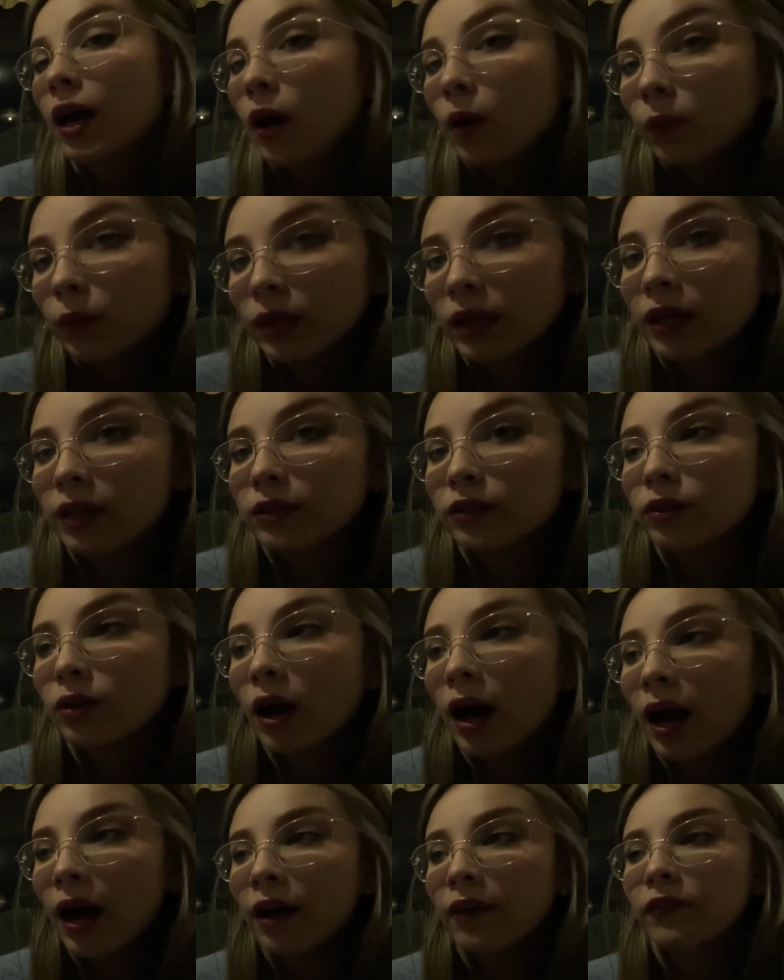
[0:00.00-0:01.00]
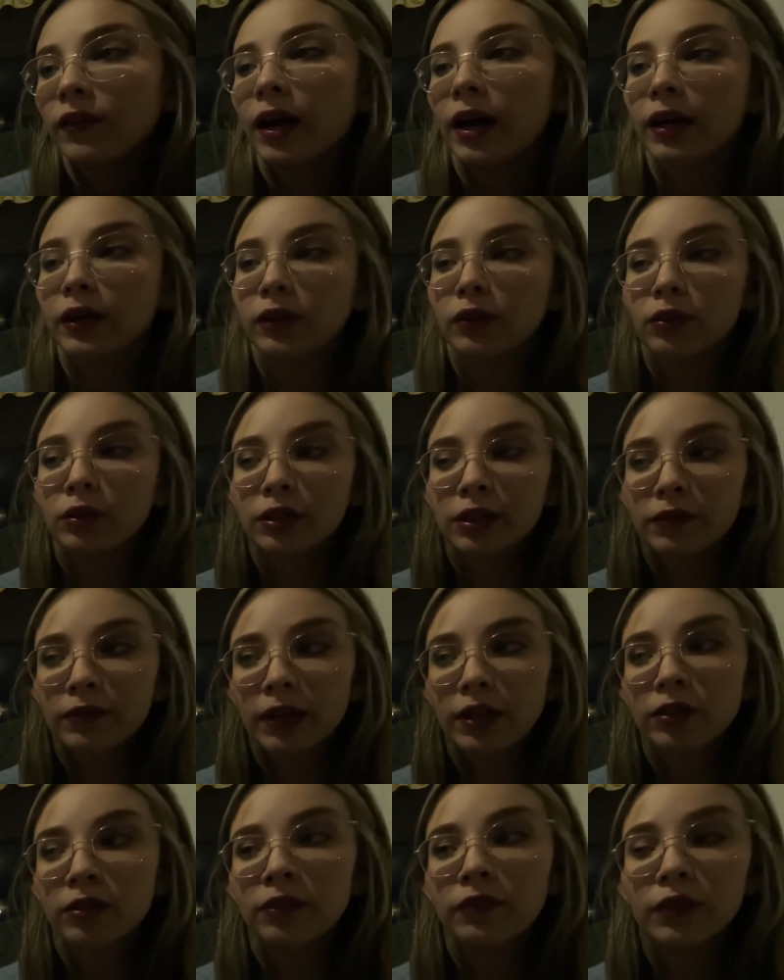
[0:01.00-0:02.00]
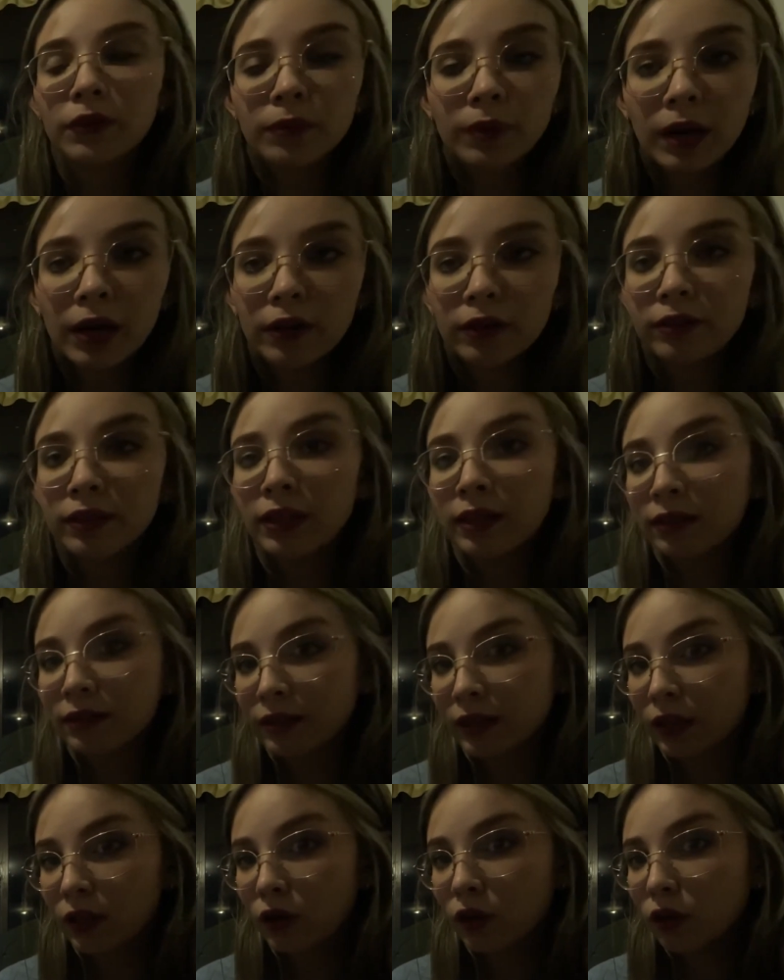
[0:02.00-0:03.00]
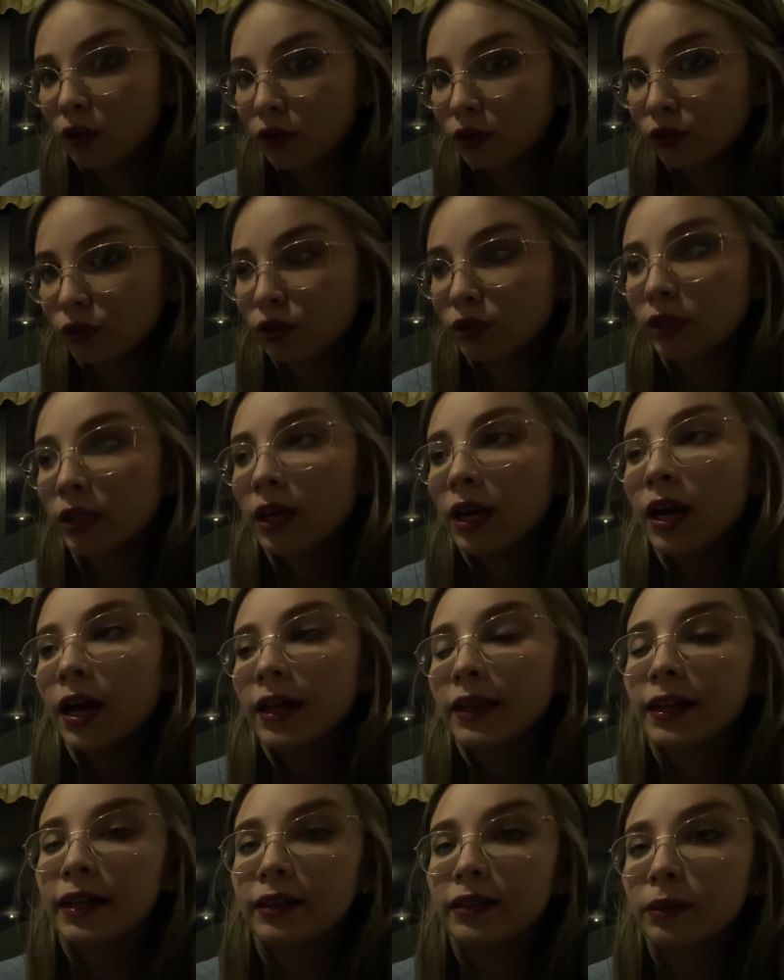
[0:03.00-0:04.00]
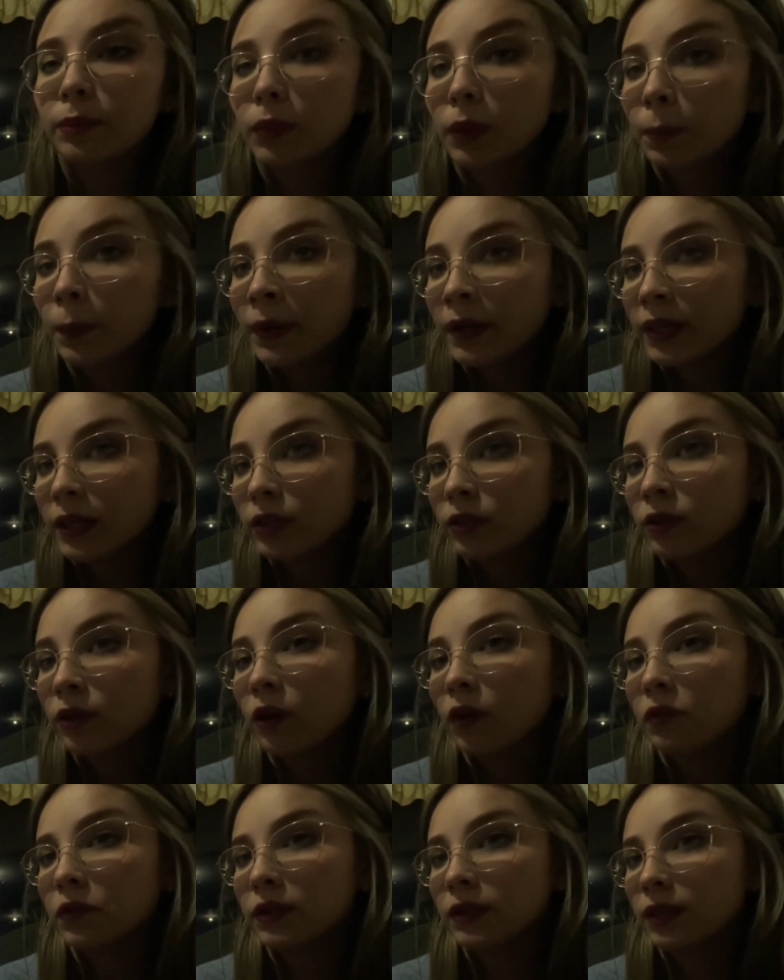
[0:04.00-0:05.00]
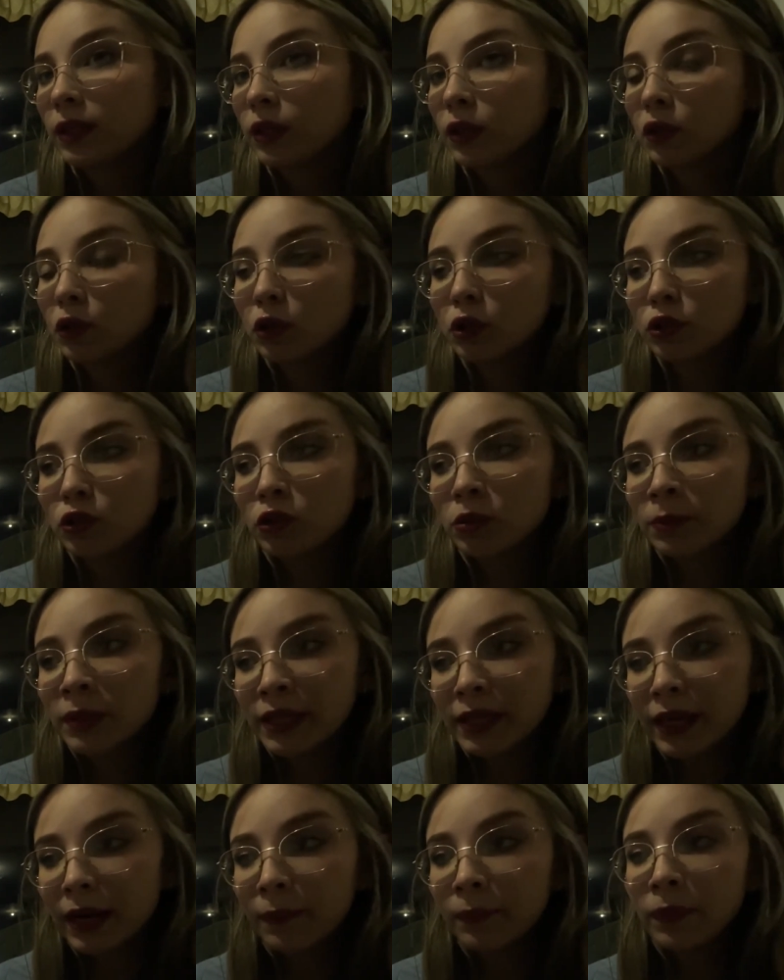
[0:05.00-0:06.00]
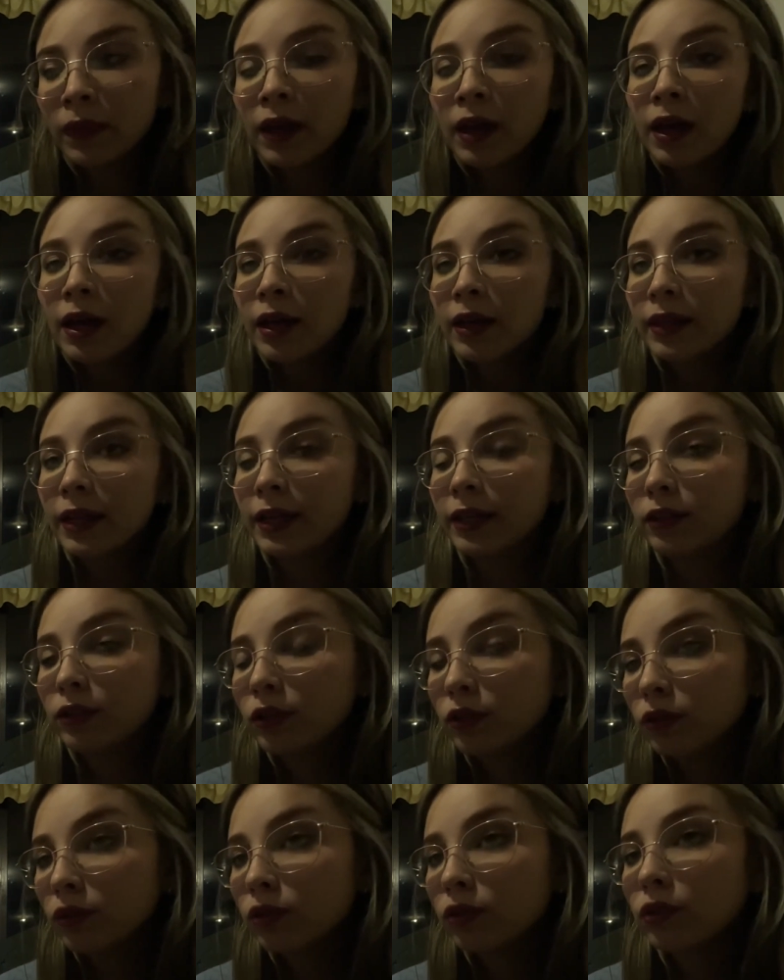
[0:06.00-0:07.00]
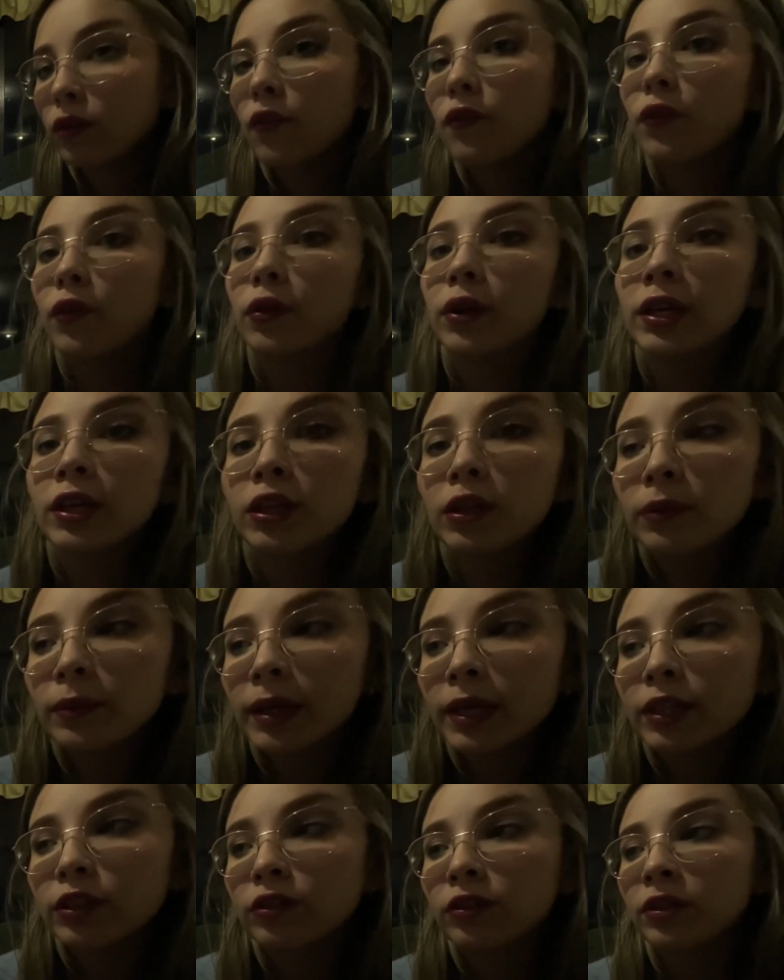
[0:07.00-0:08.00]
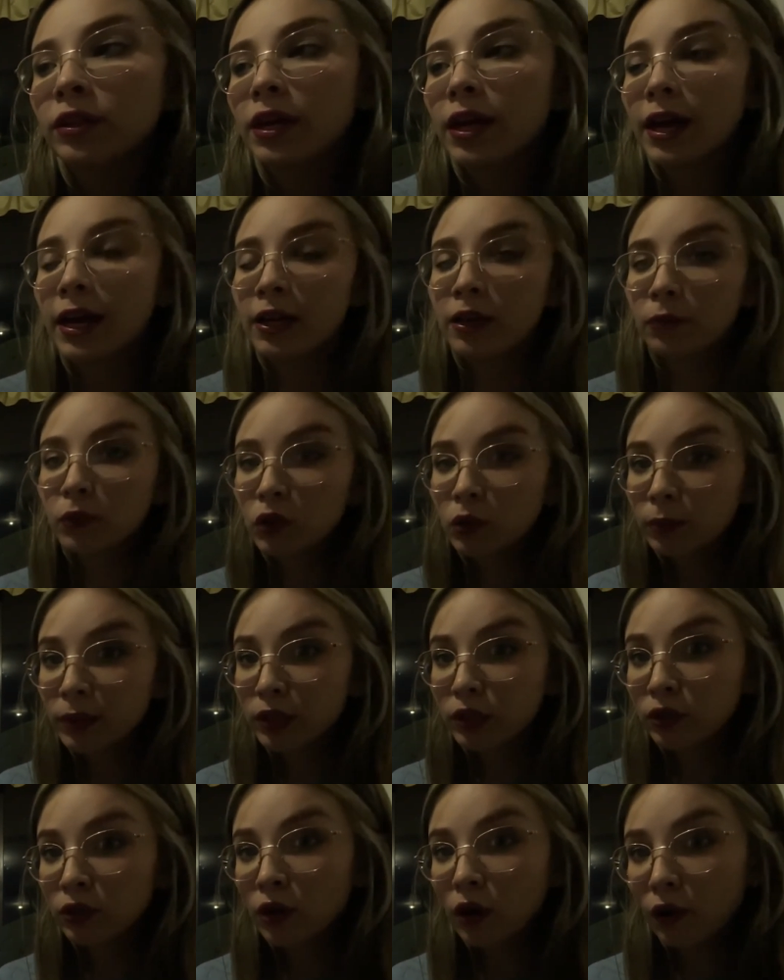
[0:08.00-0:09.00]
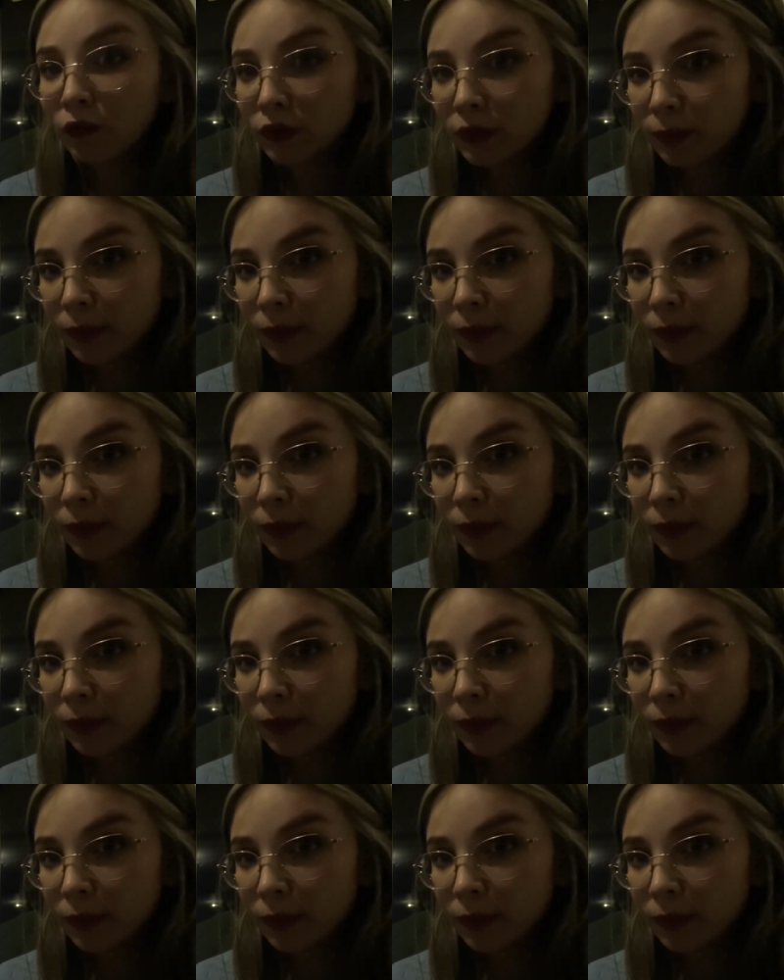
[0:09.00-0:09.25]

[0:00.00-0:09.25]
We also have a cultivation of the virus in cell culture, that is the preparation of the cell culture media that is used for incubation and observation of the